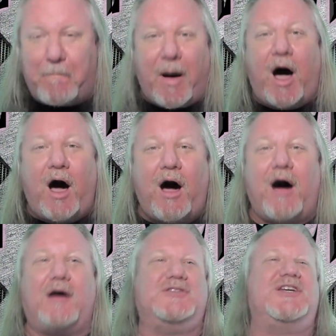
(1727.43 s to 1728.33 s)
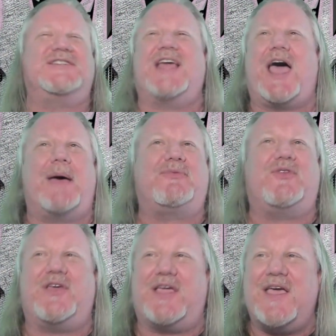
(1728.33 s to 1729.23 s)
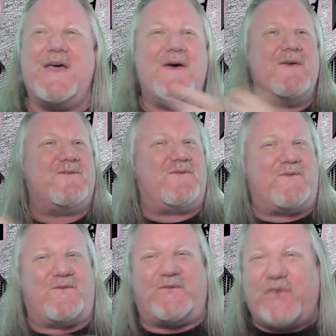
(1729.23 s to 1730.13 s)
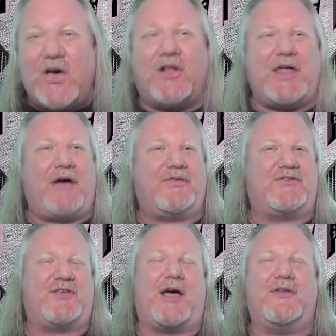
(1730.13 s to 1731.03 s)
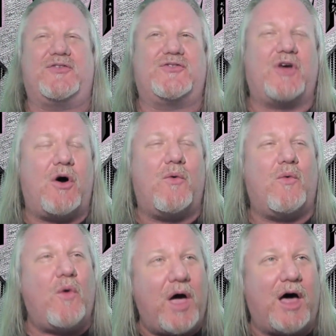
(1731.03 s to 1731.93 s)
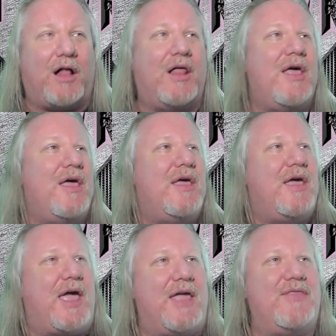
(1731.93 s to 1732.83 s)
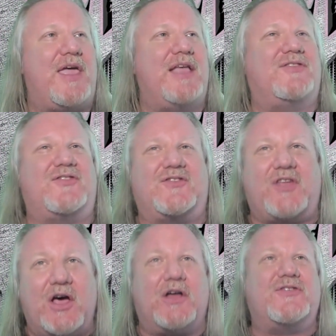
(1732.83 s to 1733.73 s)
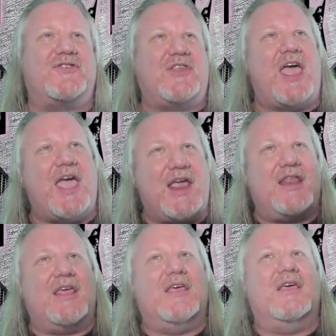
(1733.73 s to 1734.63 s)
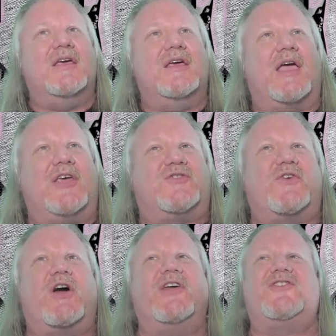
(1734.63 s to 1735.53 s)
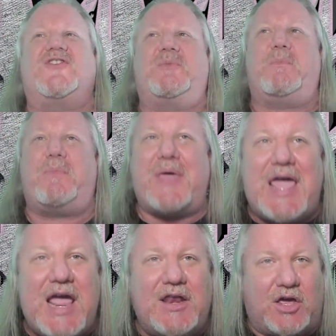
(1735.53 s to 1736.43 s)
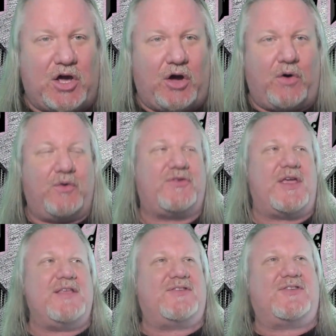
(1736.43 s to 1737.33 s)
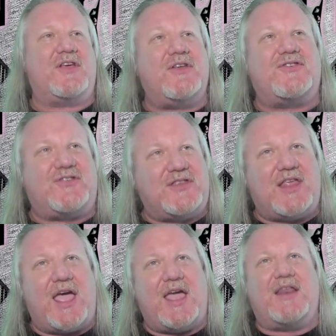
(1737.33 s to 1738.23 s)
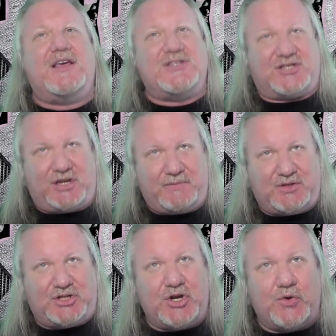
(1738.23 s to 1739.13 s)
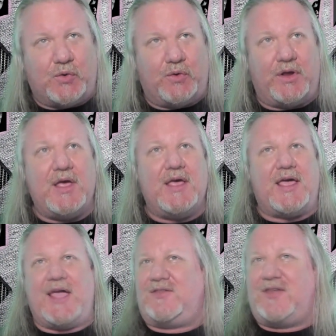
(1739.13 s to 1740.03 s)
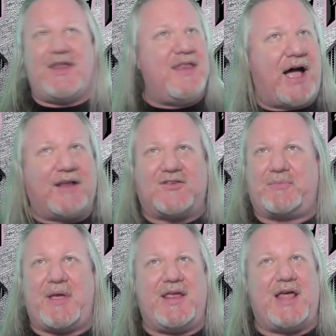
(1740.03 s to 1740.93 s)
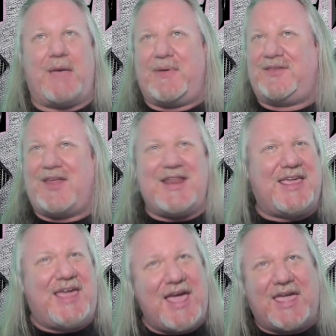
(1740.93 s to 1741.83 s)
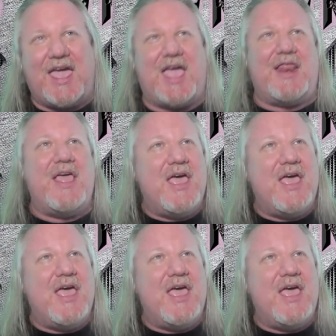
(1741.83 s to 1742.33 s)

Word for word: Boom! Just absolutely filled out the sound so well. And it still stayed as far as speed goes, it still stayed subdued. It did not speed up. It didn't kick in.